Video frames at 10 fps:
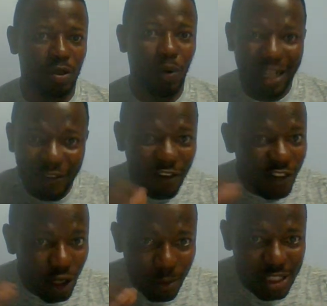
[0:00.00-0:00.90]
Whatever
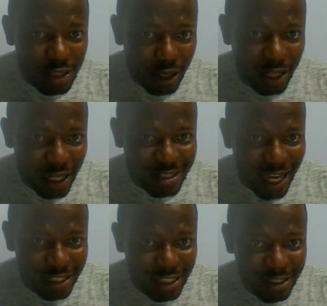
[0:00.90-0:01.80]
variable is on the
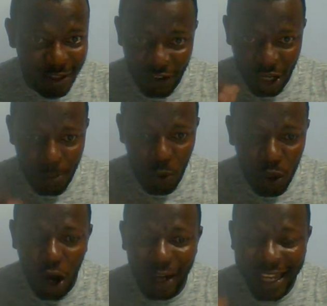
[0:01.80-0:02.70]
x-axis, the variable we
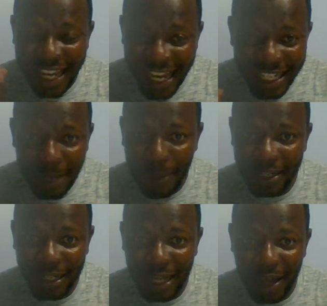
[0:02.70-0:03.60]
call it
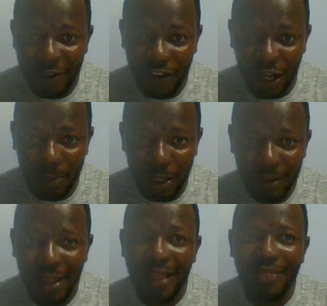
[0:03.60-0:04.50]
independent variable,
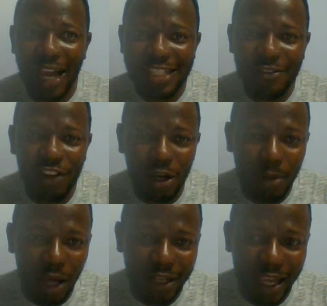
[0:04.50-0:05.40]
that's the
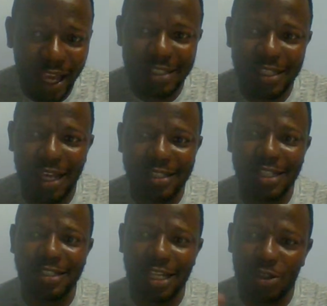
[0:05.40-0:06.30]
variable on the
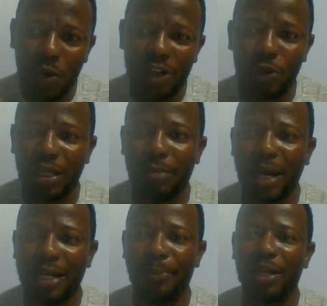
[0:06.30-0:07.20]
x-axis, that's the one you can
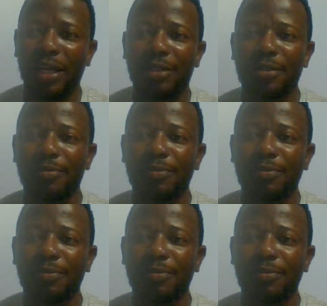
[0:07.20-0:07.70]
manipulate.